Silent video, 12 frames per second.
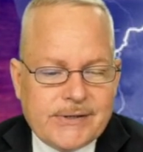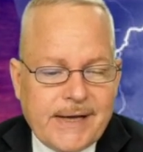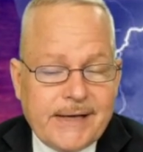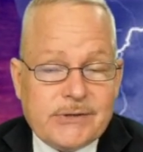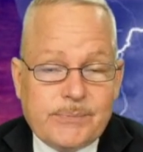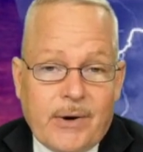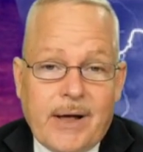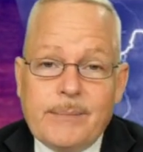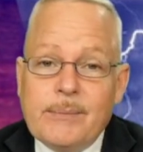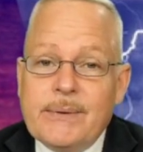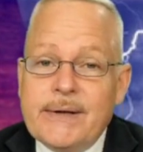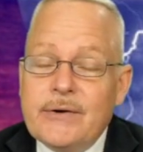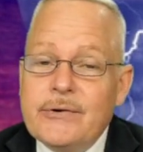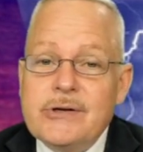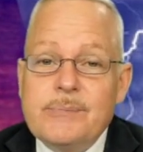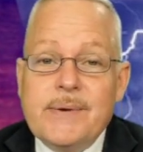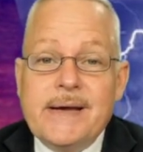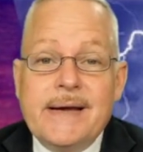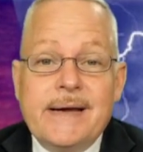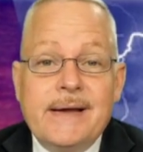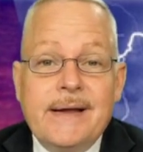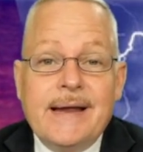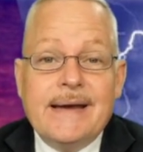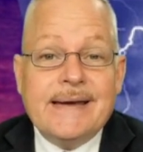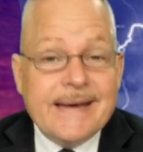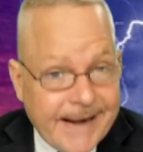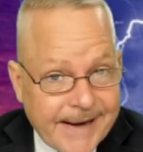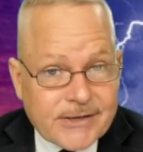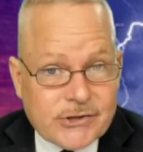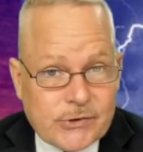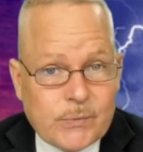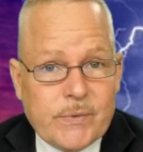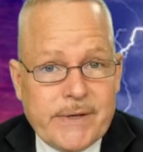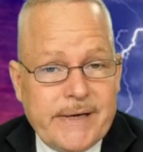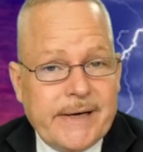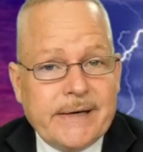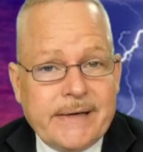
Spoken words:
that's probably going to be next week,